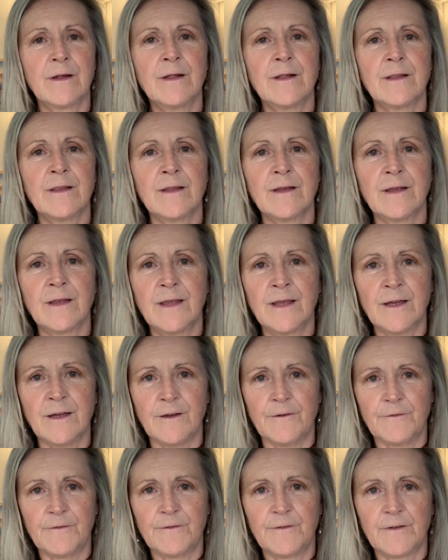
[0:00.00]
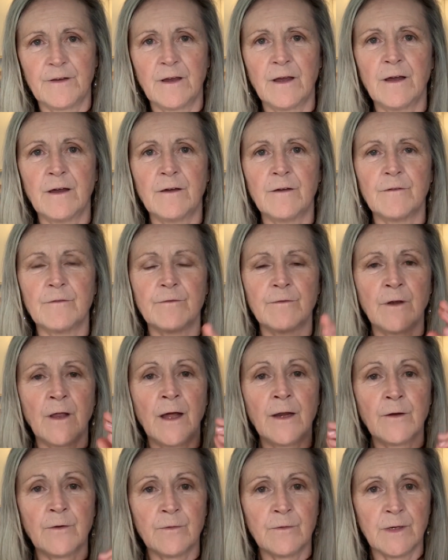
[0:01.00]
and the gift of
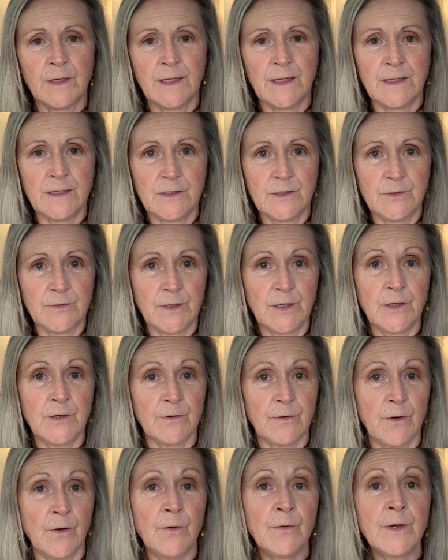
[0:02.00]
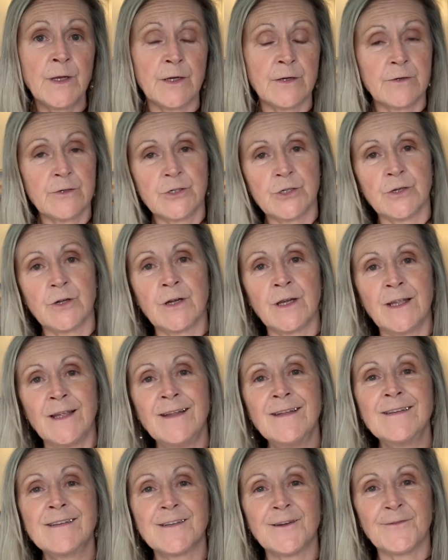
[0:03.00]
not only doing your own inner
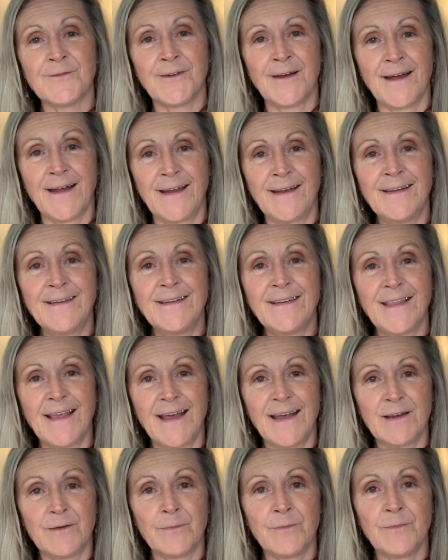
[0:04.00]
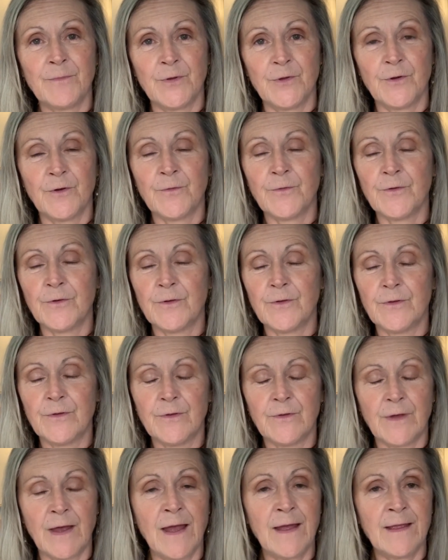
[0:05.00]
journey to find that
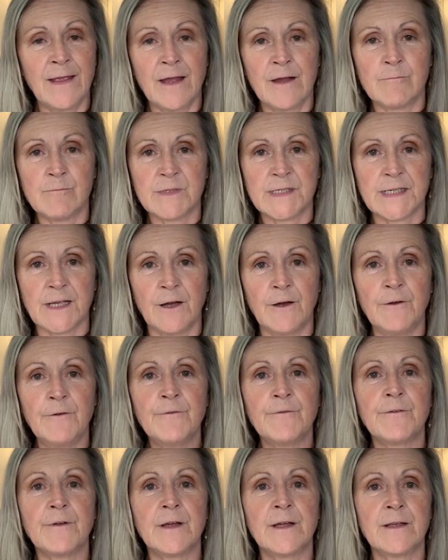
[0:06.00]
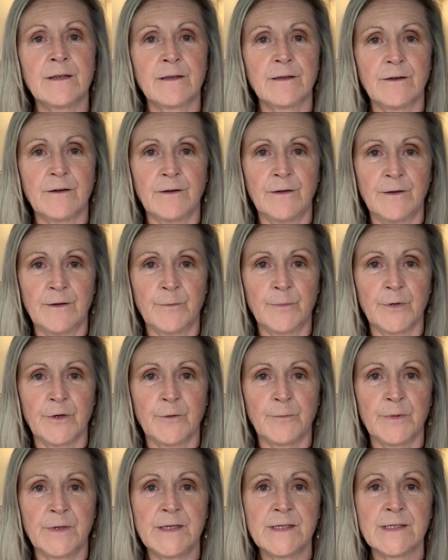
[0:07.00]
beautiful I am self and call to
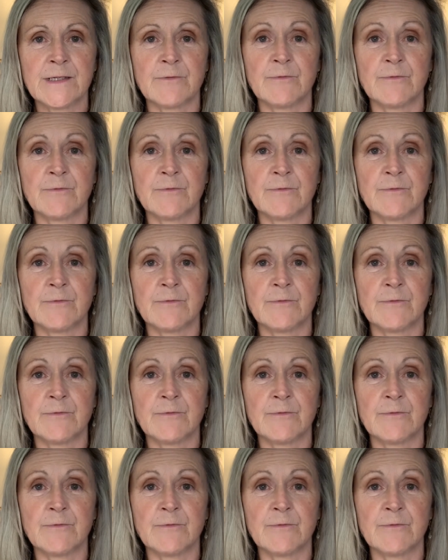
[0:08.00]
purpose,